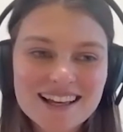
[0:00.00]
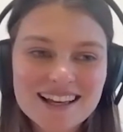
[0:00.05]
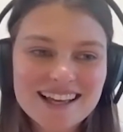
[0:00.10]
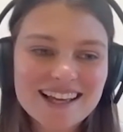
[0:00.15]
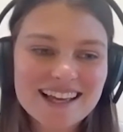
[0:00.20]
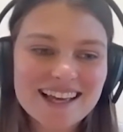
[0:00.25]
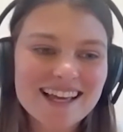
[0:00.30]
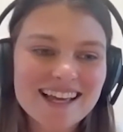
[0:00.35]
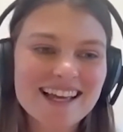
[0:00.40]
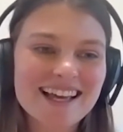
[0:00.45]

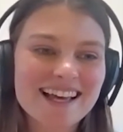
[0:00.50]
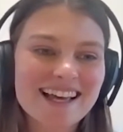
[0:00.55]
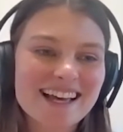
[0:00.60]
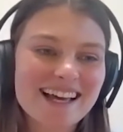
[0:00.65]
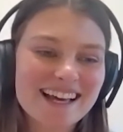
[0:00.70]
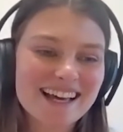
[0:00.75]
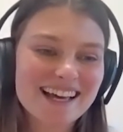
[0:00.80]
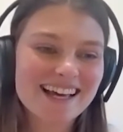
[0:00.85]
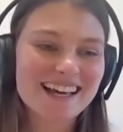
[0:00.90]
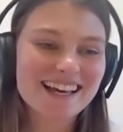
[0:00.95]

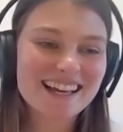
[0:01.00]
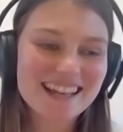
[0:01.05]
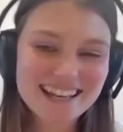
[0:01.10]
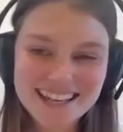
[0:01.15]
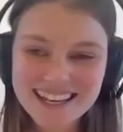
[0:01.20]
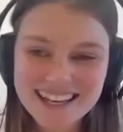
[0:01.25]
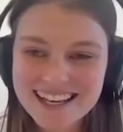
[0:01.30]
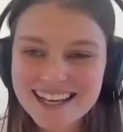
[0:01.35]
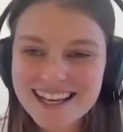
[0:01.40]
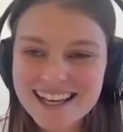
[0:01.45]

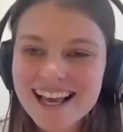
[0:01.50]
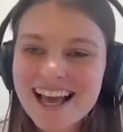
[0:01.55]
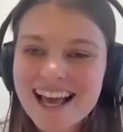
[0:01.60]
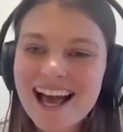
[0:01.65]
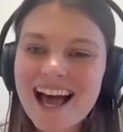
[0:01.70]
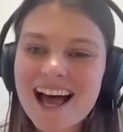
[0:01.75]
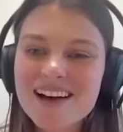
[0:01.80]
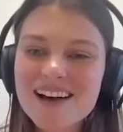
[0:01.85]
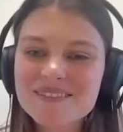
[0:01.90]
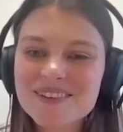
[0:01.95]

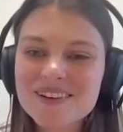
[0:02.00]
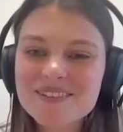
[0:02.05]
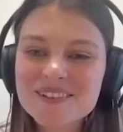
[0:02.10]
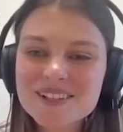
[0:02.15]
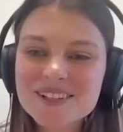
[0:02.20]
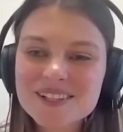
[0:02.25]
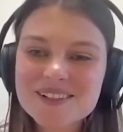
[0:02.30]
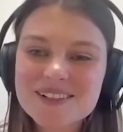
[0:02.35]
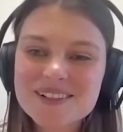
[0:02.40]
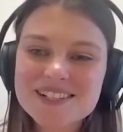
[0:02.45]
I've
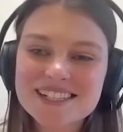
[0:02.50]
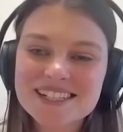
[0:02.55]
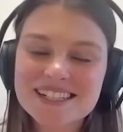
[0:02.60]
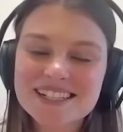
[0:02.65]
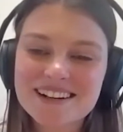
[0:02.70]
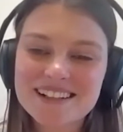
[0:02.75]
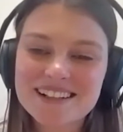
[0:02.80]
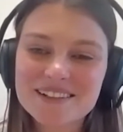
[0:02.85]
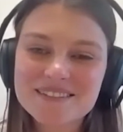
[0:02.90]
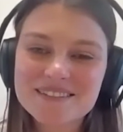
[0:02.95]
got a question
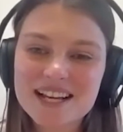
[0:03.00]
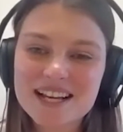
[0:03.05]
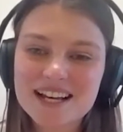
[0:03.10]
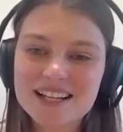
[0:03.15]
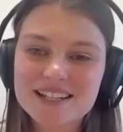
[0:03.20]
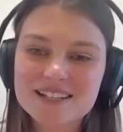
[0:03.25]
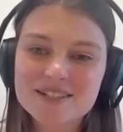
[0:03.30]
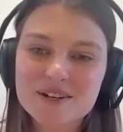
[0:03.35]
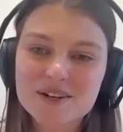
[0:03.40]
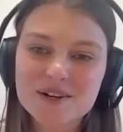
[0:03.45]
here I'd love to
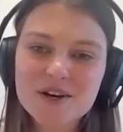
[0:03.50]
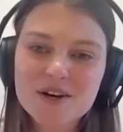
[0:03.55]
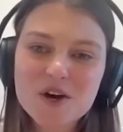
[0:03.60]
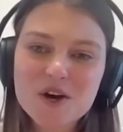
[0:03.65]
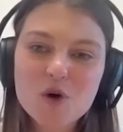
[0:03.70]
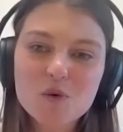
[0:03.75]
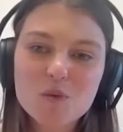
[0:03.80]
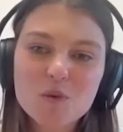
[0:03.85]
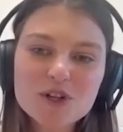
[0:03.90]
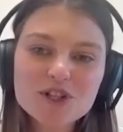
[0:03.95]
ask. So
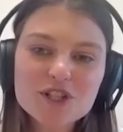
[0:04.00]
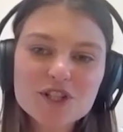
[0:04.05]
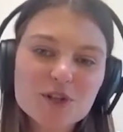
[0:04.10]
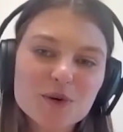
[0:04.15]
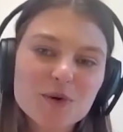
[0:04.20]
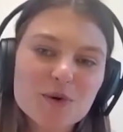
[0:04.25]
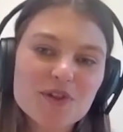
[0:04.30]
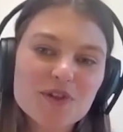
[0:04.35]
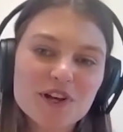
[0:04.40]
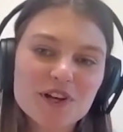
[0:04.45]
what do
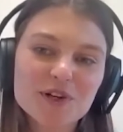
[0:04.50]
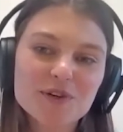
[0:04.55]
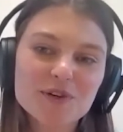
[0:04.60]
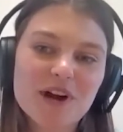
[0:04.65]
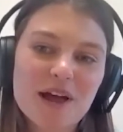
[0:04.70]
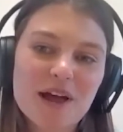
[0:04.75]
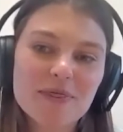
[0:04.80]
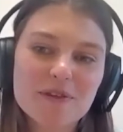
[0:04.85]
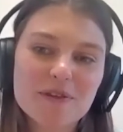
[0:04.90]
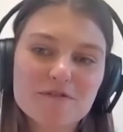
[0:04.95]
you think
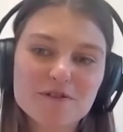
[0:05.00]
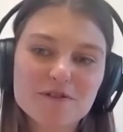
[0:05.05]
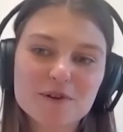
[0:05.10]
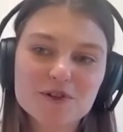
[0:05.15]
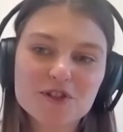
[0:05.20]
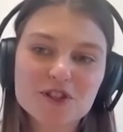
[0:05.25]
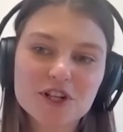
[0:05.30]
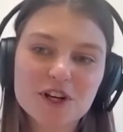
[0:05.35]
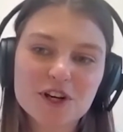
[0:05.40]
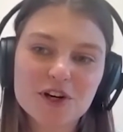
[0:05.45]
around the
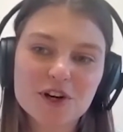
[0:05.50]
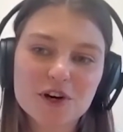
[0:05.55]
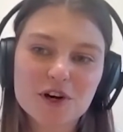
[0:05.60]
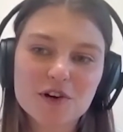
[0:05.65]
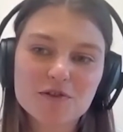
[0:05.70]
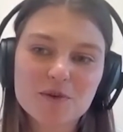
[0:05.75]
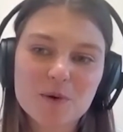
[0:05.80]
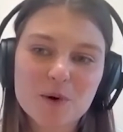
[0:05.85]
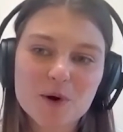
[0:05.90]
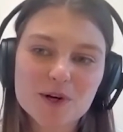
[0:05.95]
future
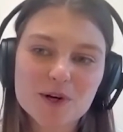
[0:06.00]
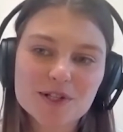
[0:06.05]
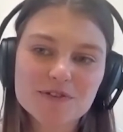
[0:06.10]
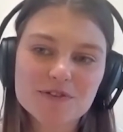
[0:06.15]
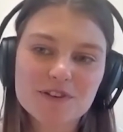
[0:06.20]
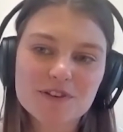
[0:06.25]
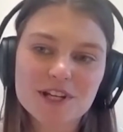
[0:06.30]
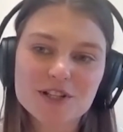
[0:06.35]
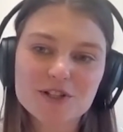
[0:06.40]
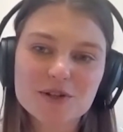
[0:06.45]
of work,
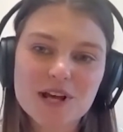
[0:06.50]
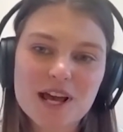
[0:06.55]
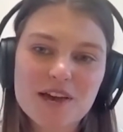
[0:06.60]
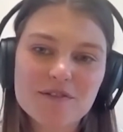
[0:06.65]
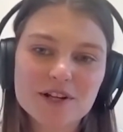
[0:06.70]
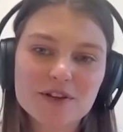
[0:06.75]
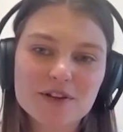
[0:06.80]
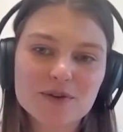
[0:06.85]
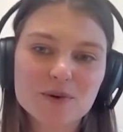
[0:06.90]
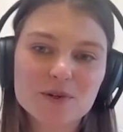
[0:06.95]
Sven? Do you have
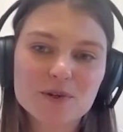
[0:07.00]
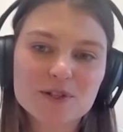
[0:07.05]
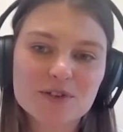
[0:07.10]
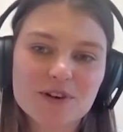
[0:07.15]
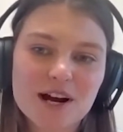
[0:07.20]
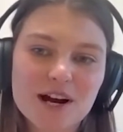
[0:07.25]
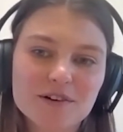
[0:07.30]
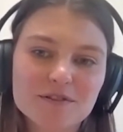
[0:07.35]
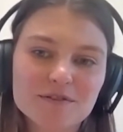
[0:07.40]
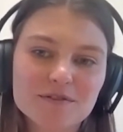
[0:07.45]
any thoughts
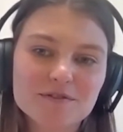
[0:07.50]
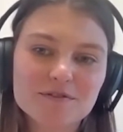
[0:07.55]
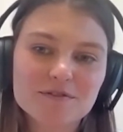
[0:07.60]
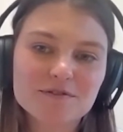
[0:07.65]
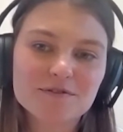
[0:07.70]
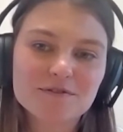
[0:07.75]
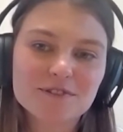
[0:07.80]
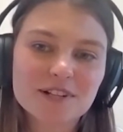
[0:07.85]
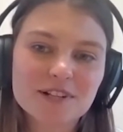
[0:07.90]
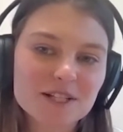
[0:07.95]
around
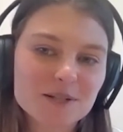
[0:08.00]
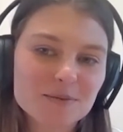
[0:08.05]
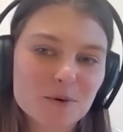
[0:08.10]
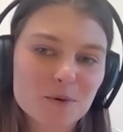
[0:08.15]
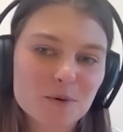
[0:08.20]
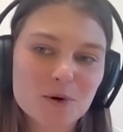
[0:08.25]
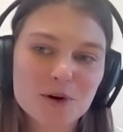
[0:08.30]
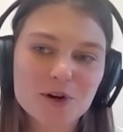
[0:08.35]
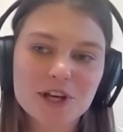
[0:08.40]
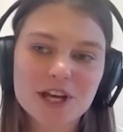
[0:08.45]
flexible
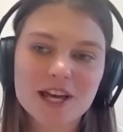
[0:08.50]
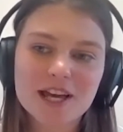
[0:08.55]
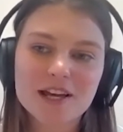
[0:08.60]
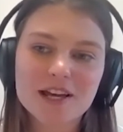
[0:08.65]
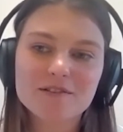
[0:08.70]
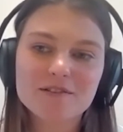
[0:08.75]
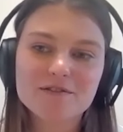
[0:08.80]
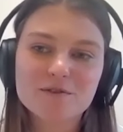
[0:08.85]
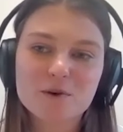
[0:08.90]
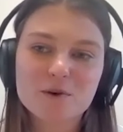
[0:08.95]

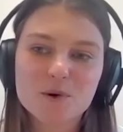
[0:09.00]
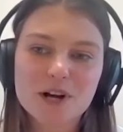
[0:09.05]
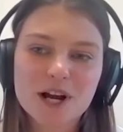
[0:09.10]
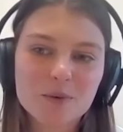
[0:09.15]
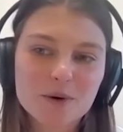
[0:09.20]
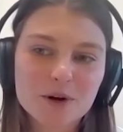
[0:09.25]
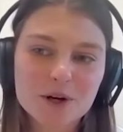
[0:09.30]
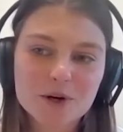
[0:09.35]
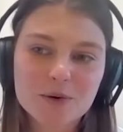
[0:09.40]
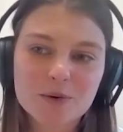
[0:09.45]
working, 4-day
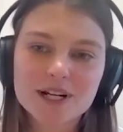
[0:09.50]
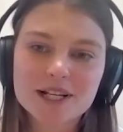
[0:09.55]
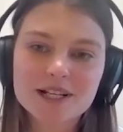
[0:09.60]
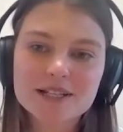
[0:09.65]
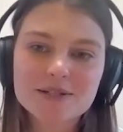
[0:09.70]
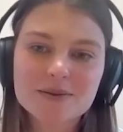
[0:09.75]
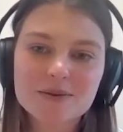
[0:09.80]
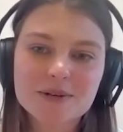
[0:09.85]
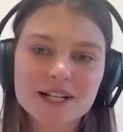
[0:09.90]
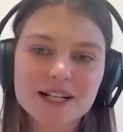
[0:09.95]
work
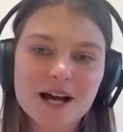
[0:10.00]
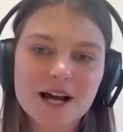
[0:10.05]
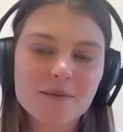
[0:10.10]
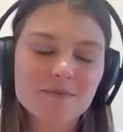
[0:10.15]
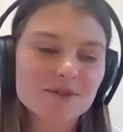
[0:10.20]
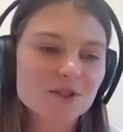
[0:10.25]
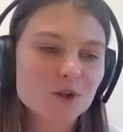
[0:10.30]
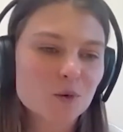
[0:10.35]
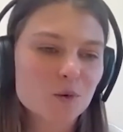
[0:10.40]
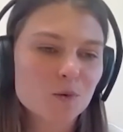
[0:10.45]
weeks when it
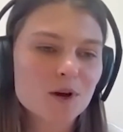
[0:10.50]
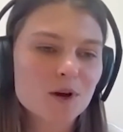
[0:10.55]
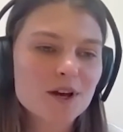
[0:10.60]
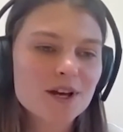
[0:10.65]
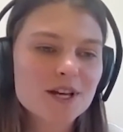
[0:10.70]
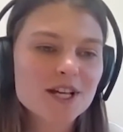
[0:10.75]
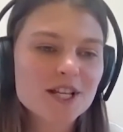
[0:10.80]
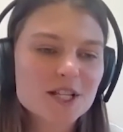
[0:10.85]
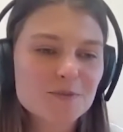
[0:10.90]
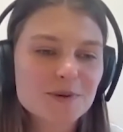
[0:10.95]
comes to
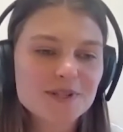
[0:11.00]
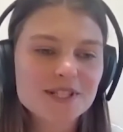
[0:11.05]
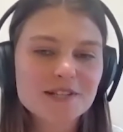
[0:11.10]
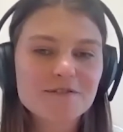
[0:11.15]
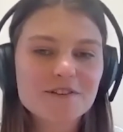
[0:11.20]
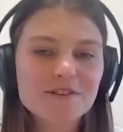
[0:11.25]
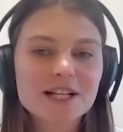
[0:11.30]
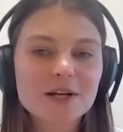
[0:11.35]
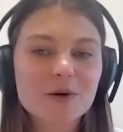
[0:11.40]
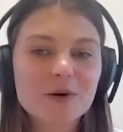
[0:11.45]

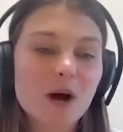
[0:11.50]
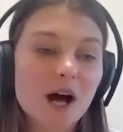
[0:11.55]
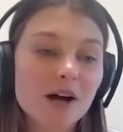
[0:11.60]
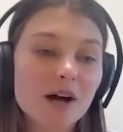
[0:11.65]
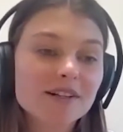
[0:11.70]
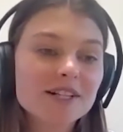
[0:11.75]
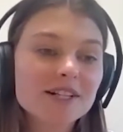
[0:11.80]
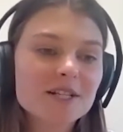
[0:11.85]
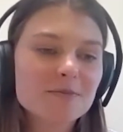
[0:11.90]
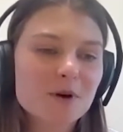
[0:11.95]
specifically
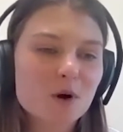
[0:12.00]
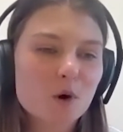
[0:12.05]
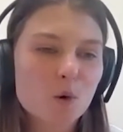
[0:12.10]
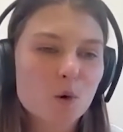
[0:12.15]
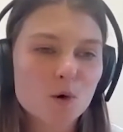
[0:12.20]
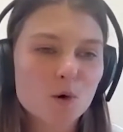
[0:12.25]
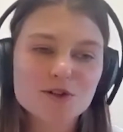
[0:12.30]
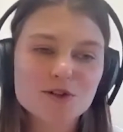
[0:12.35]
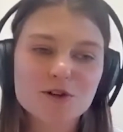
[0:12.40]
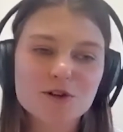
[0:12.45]
wellness, but
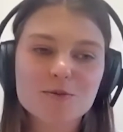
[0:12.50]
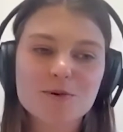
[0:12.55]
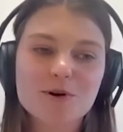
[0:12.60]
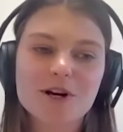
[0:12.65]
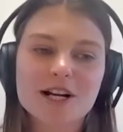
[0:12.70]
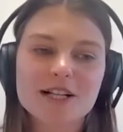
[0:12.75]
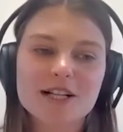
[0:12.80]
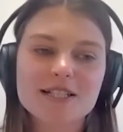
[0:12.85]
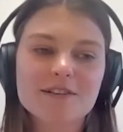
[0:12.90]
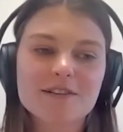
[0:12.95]
also
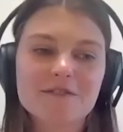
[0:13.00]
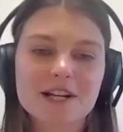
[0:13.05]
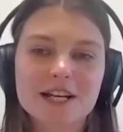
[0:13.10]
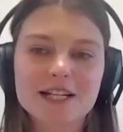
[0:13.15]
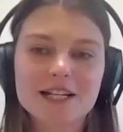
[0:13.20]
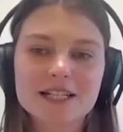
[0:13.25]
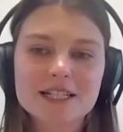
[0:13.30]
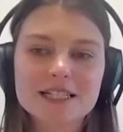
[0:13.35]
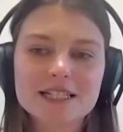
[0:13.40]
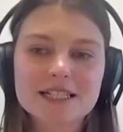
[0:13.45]

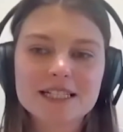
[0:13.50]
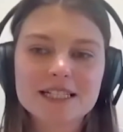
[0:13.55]
productivity?